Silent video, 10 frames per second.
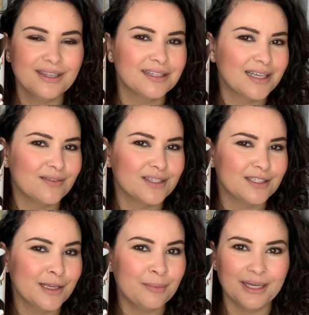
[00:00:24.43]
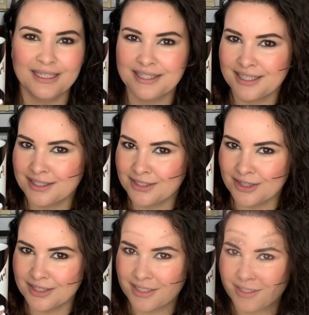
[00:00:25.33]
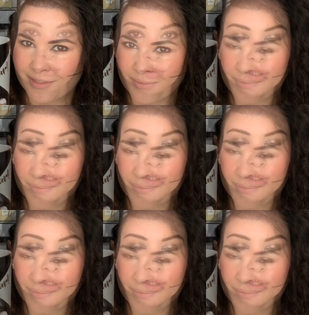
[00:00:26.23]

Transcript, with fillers: Let's have a sip and let's get started.